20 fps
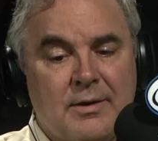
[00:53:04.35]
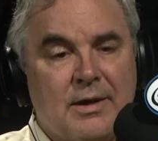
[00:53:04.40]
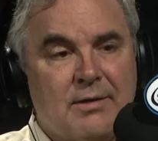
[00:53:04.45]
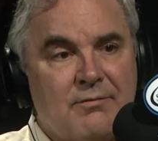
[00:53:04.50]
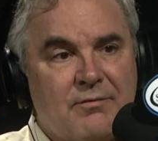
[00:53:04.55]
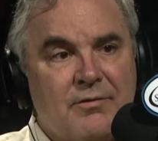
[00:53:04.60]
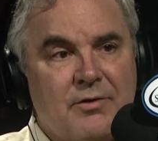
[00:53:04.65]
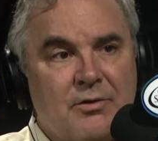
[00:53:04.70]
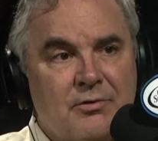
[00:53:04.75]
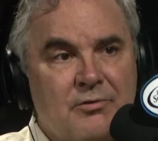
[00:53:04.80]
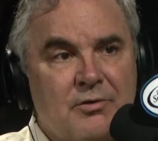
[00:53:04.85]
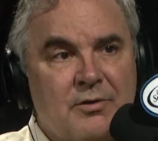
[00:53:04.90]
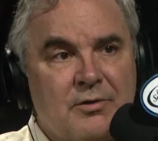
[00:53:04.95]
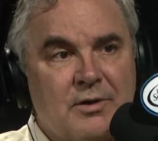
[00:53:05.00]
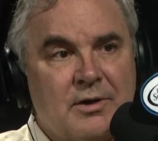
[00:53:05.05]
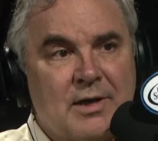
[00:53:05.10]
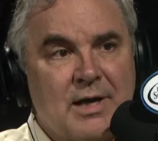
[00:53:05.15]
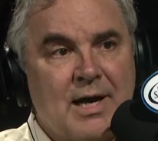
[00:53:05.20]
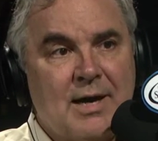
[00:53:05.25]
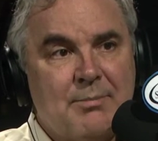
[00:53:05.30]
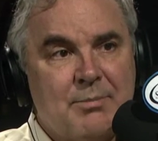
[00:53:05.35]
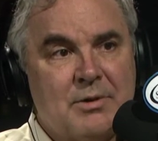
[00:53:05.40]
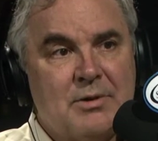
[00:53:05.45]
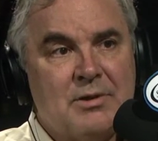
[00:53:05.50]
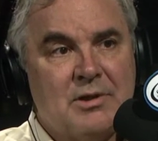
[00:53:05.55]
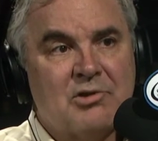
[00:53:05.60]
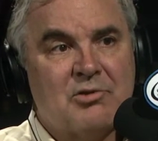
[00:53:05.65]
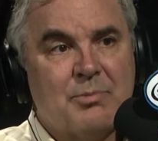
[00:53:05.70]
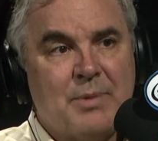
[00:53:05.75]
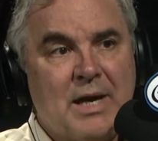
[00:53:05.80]
that fills in the gap in
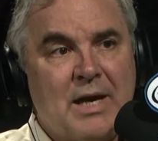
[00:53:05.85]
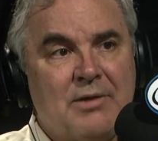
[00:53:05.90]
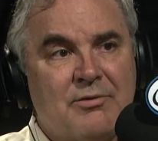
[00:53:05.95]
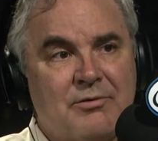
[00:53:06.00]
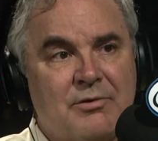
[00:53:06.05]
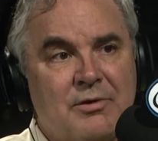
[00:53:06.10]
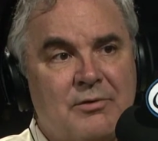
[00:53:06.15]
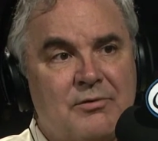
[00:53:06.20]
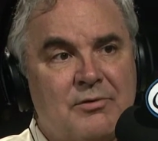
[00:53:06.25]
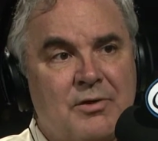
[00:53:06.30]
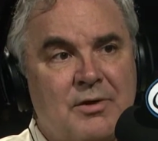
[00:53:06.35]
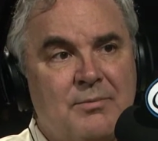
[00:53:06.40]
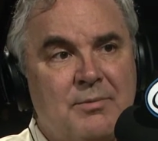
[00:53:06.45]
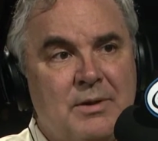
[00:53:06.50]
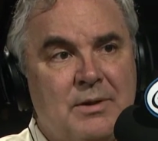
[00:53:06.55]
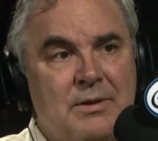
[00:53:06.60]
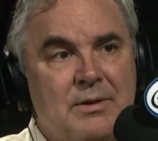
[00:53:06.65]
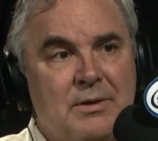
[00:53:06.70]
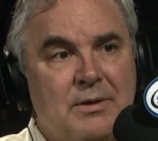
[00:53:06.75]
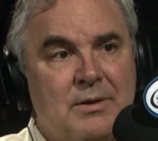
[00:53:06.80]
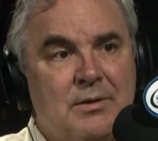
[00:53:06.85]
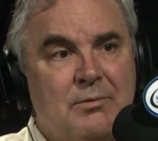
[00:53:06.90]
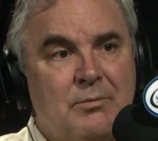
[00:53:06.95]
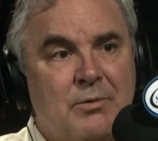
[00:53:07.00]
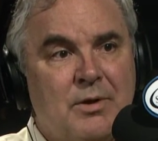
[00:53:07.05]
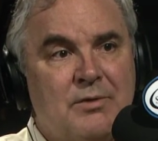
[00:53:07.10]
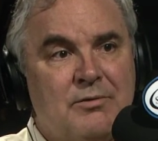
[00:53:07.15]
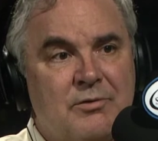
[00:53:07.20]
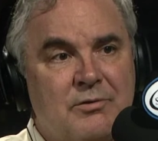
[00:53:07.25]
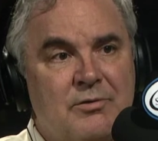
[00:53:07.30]
this passage. I mean, it
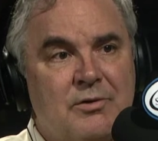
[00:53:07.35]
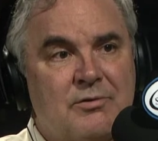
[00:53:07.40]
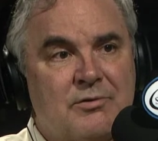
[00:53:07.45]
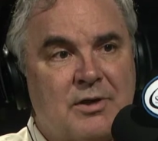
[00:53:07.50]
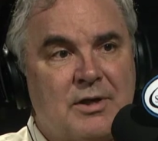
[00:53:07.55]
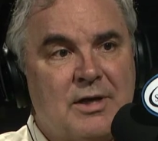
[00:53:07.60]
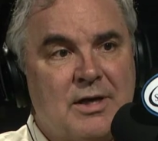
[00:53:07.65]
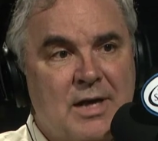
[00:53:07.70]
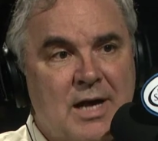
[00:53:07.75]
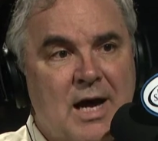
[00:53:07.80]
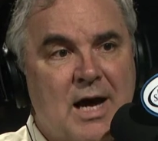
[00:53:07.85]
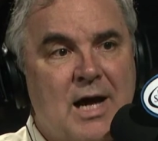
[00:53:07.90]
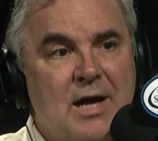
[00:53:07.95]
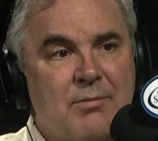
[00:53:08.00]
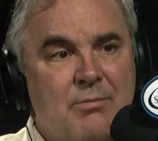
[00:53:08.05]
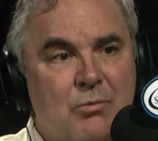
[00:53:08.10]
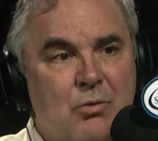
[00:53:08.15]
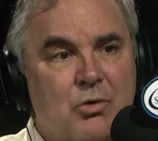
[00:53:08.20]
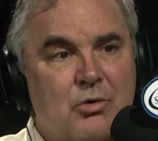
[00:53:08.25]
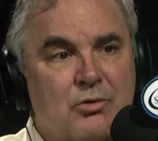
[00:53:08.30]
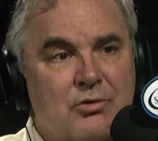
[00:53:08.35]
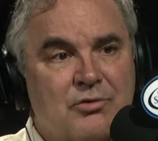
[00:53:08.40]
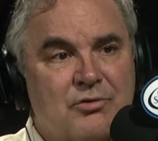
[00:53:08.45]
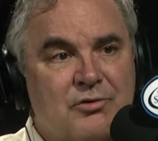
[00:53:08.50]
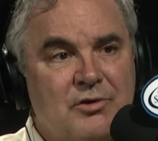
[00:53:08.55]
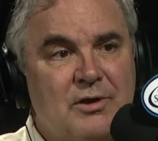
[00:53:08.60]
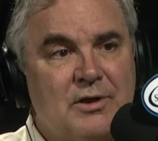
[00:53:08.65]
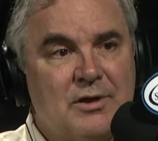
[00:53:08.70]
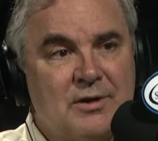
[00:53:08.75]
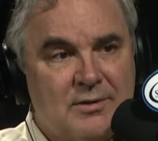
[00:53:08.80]
wasn't just a non mortal
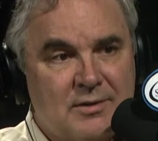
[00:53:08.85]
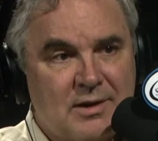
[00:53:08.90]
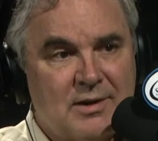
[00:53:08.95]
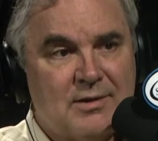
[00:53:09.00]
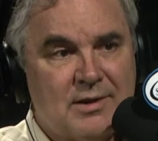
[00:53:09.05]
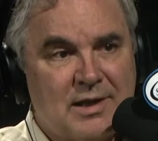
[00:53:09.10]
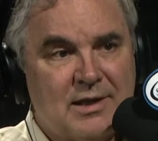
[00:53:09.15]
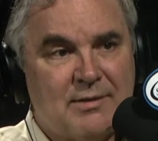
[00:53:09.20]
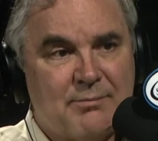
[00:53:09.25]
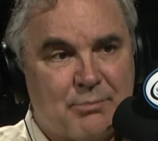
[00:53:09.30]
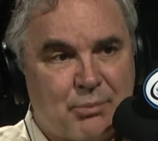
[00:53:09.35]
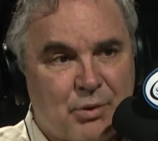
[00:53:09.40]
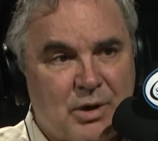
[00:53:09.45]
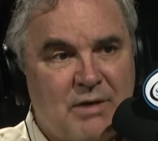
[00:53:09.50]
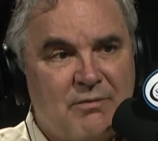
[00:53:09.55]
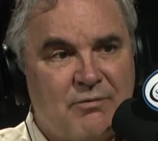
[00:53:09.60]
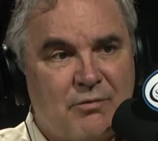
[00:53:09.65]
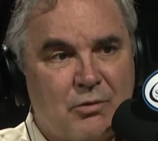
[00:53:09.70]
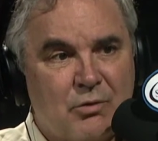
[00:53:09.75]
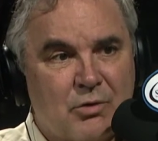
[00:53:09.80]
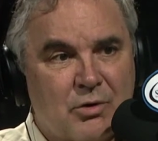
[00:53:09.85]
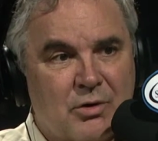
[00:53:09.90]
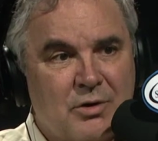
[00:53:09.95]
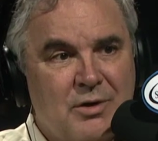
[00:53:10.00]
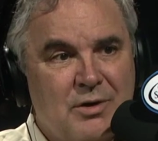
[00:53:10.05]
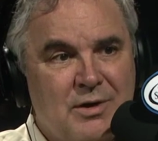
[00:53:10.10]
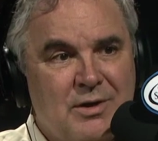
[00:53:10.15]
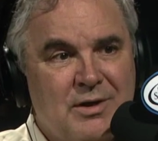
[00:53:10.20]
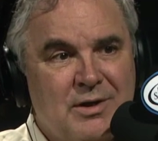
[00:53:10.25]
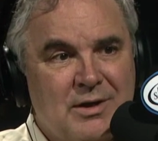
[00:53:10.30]
sin that they could pray for,
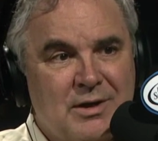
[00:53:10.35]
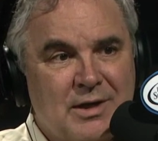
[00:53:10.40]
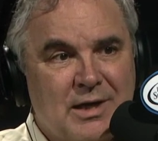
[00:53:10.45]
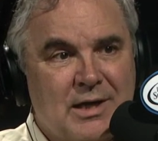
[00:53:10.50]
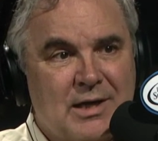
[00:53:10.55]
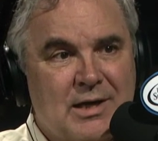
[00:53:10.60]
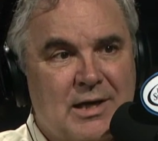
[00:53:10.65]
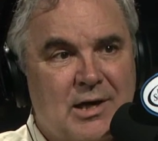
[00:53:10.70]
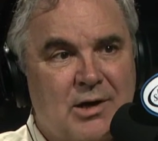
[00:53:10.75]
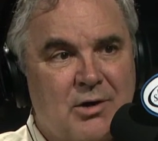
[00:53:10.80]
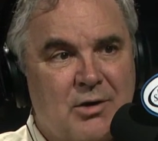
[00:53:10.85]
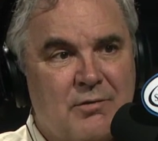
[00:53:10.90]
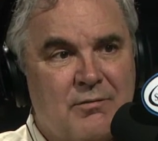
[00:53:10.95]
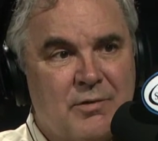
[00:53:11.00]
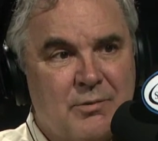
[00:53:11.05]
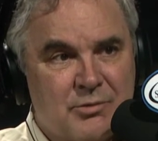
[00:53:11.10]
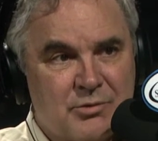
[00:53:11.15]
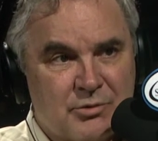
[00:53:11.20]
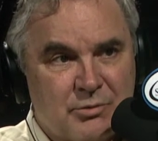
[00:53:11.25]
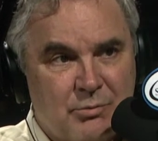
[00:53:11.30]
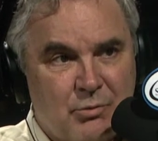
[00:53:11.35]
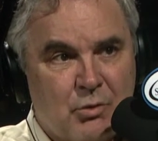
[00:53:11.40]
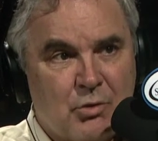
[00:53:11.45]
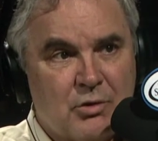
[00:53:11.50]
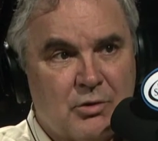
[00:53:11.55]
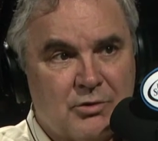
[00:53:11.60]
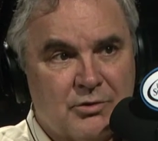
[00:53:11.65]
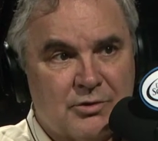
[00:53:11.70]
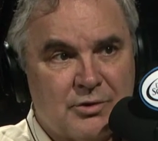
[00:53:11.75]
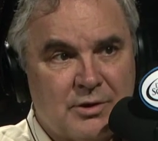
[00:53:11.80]
take care of. It was a
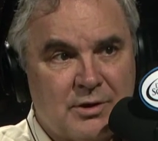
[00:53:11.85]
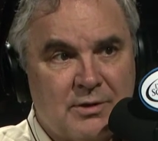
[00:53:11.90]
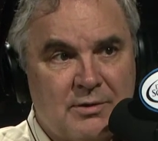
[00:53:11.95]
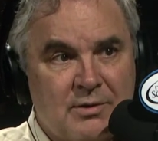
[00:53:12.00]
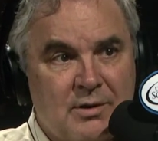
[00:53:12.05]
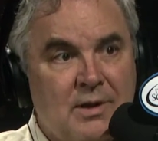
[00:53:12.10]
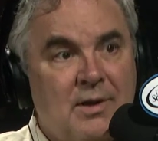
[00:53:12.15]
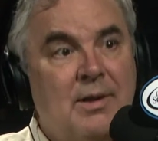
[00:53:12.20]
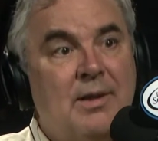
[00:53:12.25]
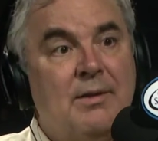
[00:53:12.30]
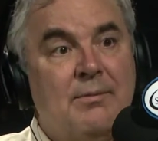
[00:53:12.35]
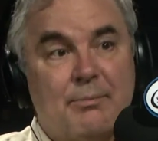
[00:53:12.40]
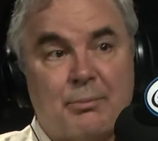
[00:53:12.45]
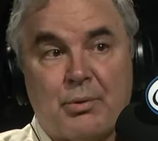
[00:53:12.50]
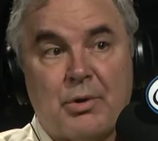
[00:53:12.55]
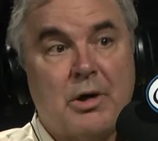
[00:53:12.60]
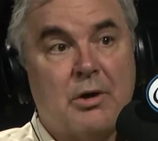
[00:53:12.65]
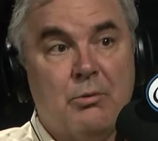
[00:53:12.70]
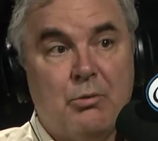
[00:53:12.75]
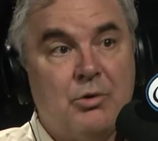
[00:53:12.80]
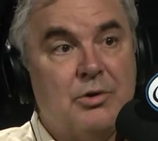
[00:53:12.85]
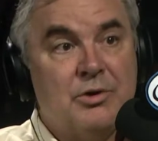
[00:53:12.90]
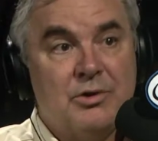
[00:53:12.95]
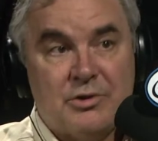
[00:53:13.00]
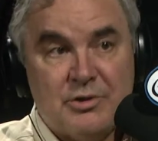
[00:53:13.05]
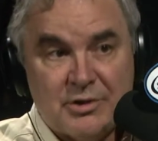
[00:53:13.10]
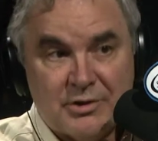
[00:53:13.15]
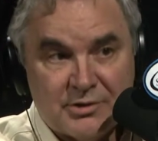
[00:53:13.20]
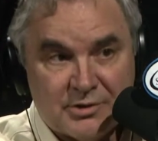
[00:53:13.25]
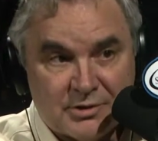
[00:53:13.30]
mortal sin. Prayer
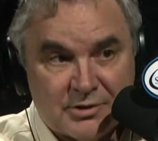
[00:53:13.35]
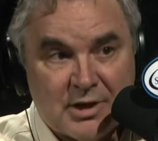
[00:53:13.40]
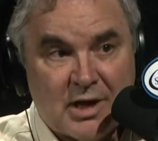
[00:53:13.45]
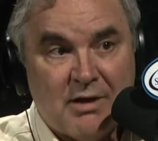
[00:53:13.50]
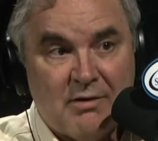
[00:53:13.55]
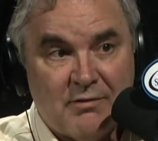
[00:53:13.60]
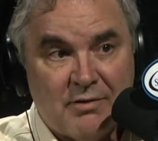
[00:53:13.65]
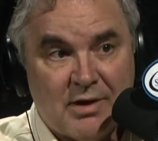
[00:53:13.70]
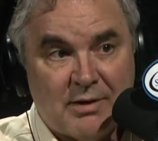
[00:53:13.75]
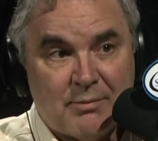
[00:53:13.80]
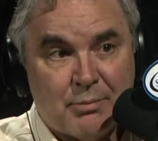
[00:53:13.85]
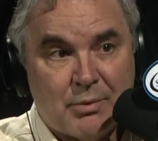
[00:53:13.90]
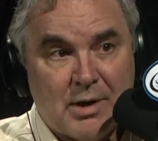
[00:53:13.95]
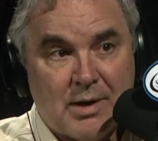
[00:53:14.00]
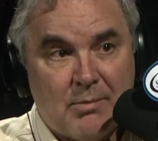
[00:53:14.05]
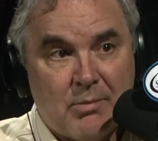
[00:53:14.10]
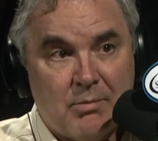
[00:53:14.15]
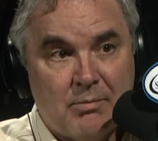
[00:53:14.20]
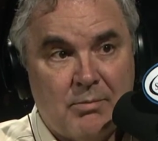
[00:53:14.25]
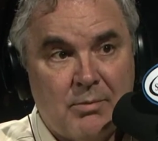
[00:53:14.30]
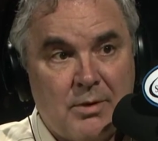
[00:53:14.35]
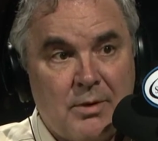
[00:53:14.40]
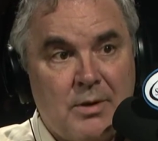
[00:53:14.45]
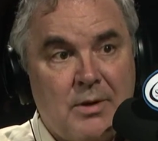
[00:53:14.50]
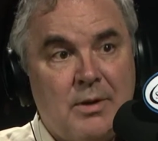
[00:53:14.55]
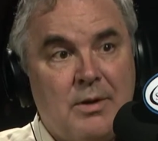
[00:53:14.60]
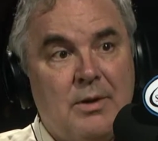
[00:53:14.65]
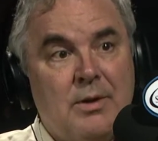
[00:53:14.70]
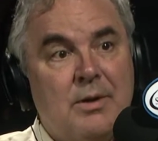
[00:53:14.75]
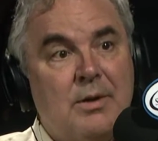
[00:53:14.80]
wouldn't just solve that problem,
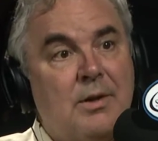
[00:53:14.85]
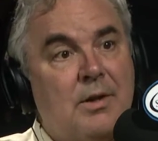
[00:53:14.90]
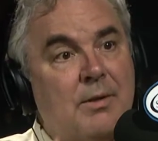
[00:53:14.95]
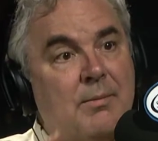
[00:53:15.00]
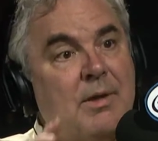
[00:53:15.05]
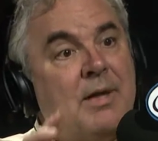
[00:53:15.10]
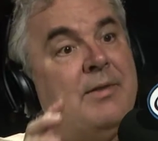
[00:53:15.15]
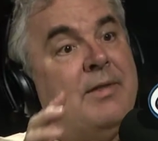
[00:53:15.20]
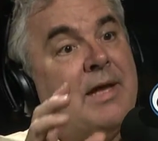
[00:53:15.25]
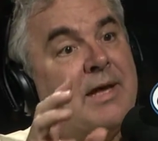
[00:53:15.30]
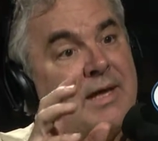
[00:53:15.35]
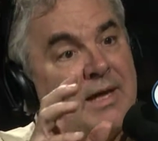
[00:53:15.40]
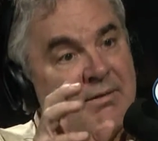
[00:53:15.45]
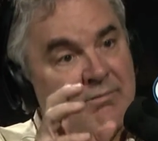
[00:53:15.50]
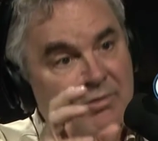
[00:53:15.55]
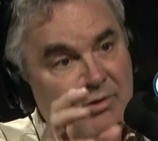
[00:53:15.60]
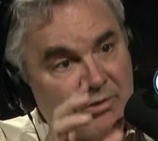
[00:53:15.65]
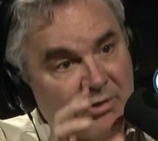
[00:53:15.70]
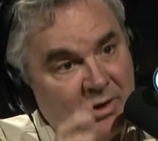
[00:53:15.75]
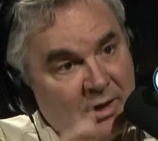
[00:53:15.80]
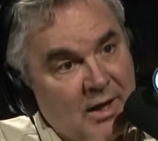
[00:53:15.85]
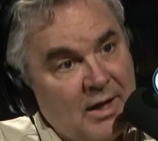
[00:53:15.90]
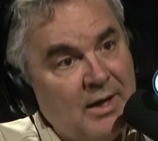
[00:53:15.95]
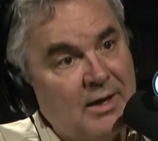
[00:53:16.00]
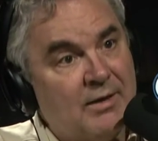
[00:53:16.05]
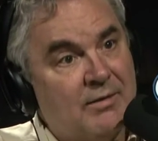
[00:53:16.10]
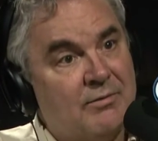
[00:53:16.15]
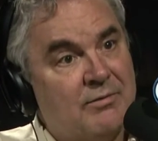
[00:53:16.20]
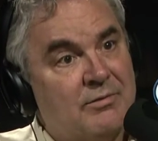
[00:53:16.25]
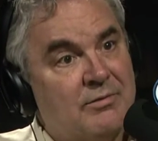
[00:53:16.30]
and they gave their
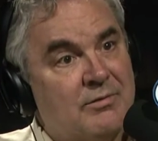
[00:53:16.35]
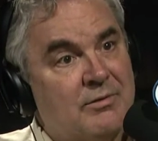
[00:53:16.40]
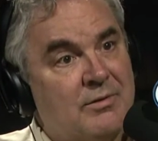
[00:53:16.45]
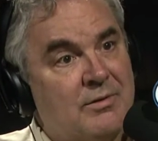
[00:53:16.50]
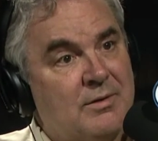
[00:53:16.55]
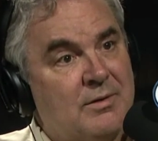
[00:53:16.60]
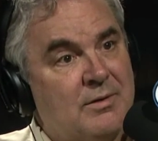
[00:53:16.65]
lives